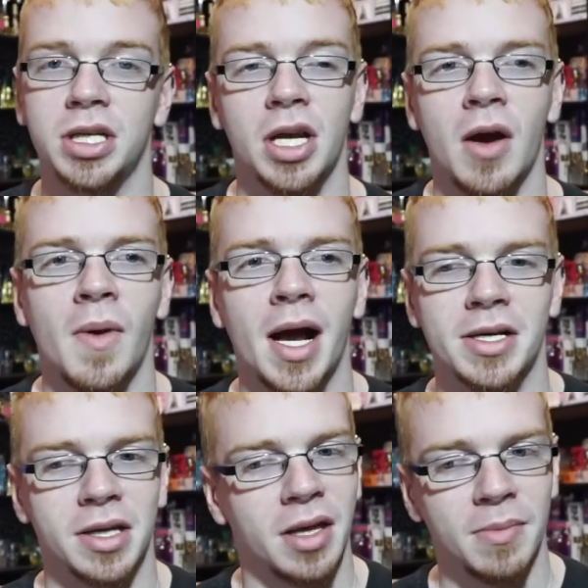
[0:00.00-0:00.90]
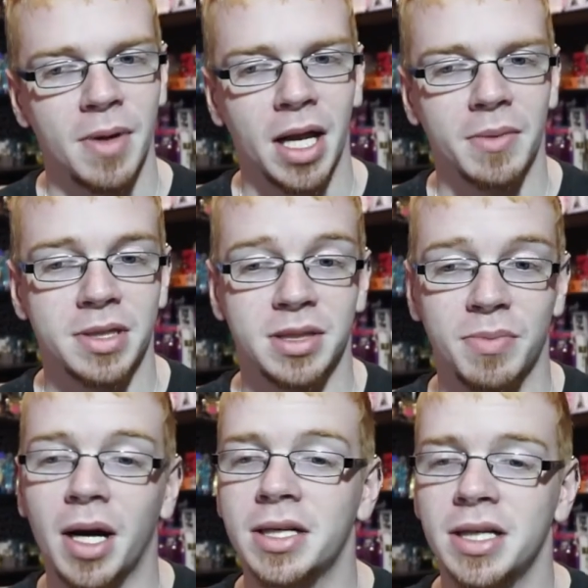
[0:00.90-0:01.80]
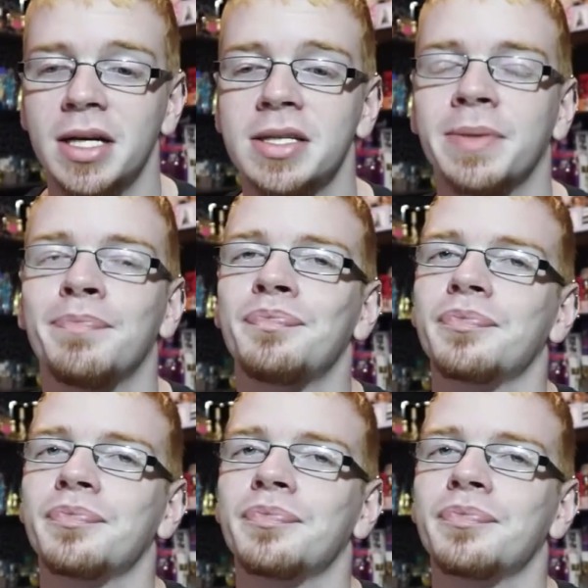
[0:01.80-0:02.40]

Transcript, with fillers: No, I actually think Miley would surprise us.